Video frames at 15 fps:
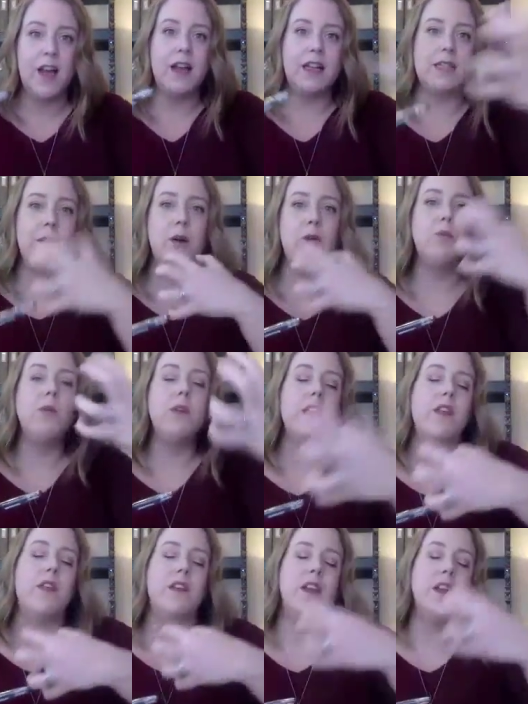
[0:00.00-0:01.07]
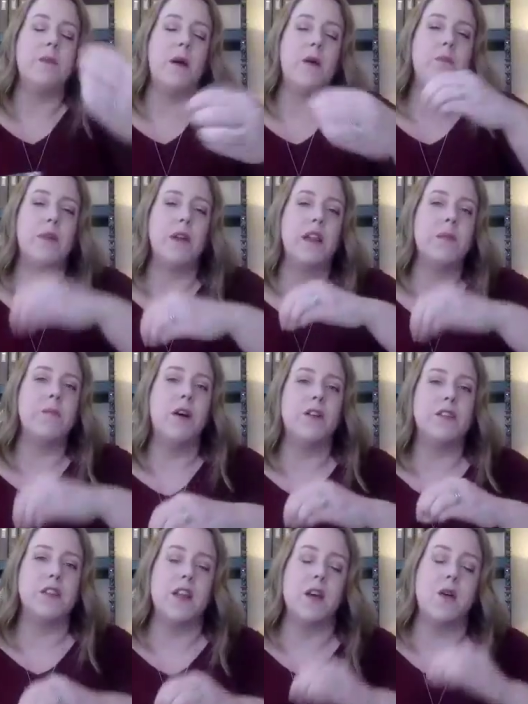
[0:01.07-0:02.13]
It's about really thinking about bringing them
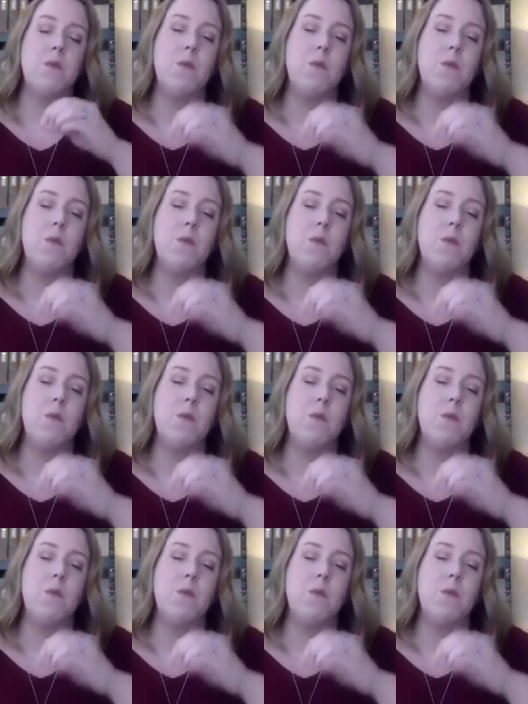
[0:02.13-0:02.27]
all to that